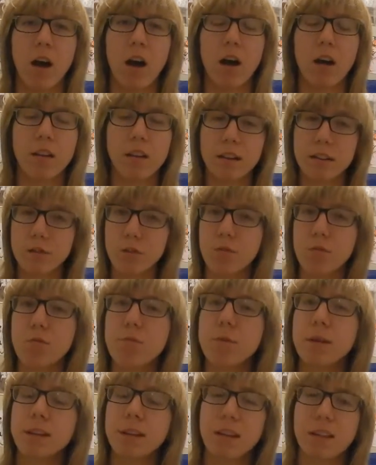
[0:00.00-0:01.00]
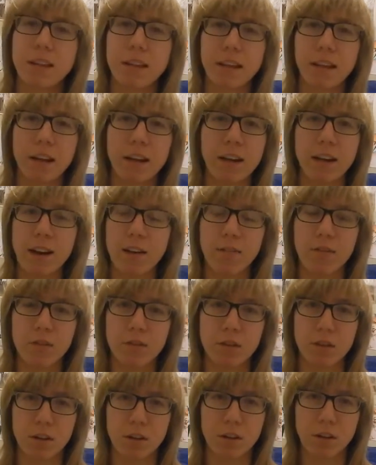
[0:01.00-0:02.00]
They told me that they had never
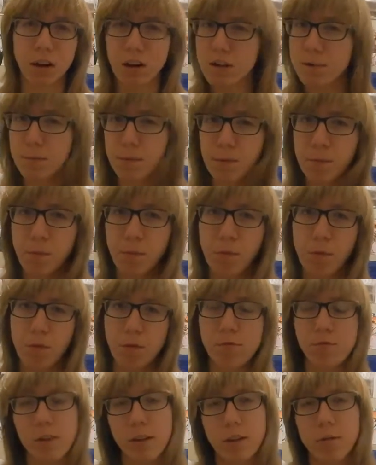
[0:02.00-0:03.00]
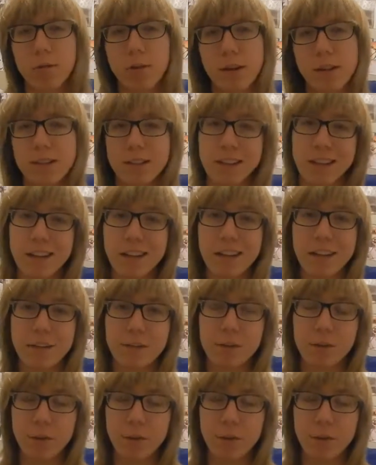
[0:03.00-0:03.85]
done cosplay before and really wanted to get into